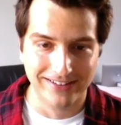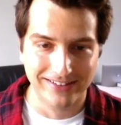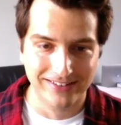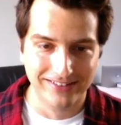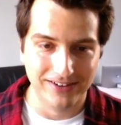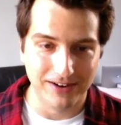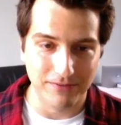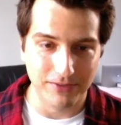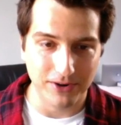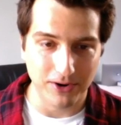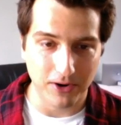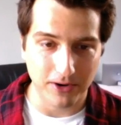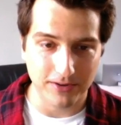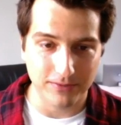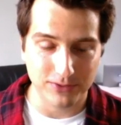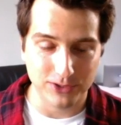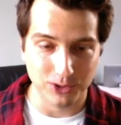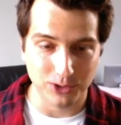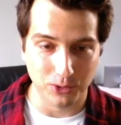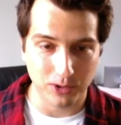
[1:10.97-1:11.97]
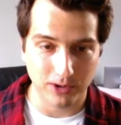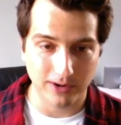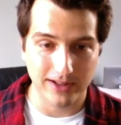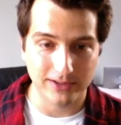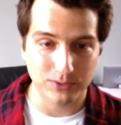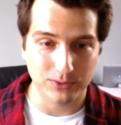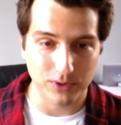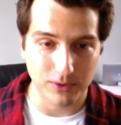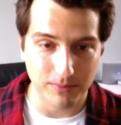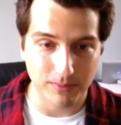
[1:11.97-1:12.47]
of the Art of Snore.
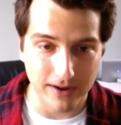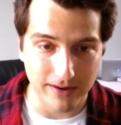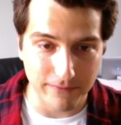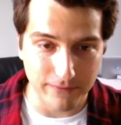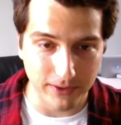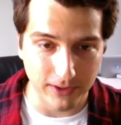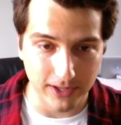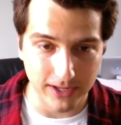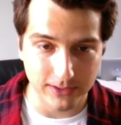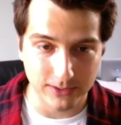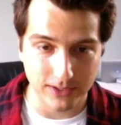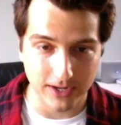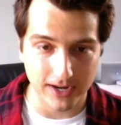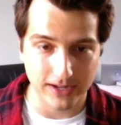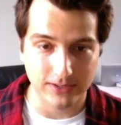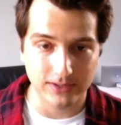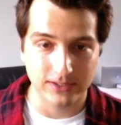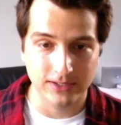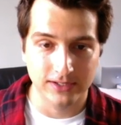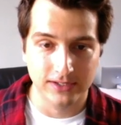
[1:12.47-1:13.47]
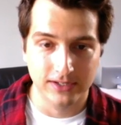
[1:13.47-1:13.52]
That's one of my affiliate sites.